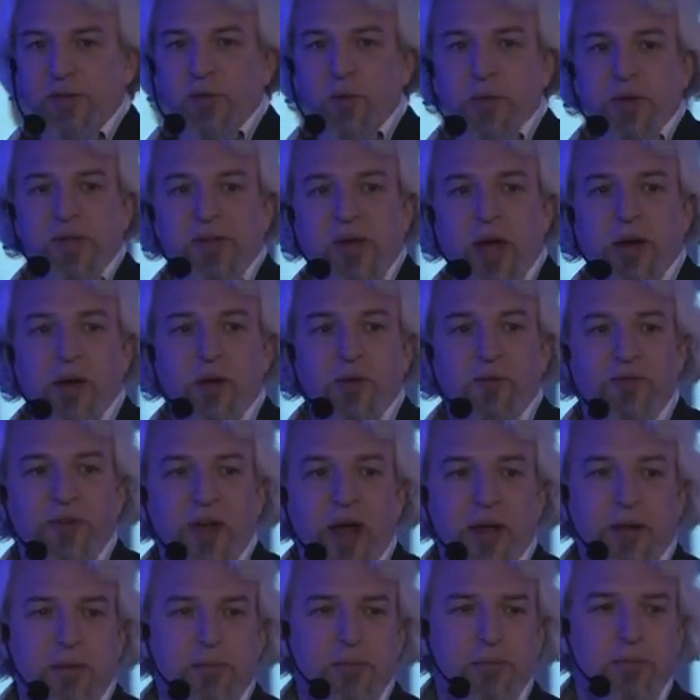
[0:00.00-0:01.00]
so it's kind of
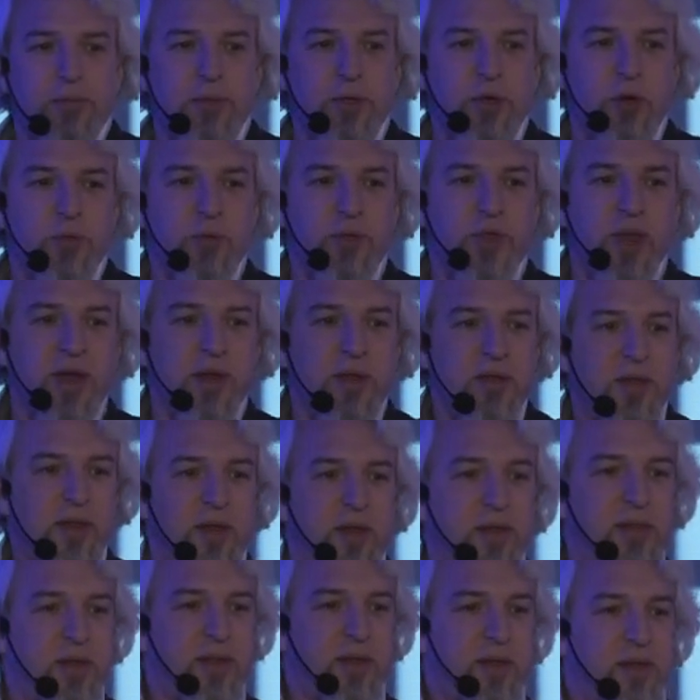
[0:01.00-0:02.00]
like, you know, the,
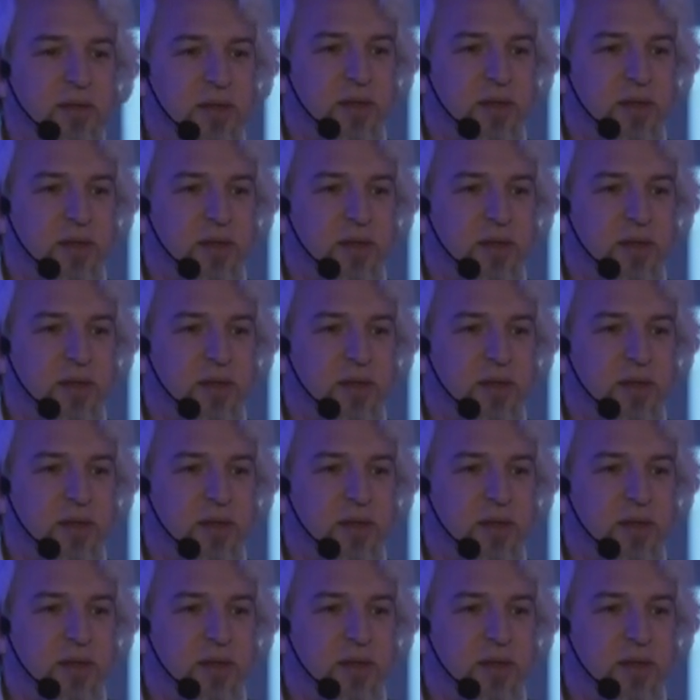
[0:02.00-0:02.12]
the, the,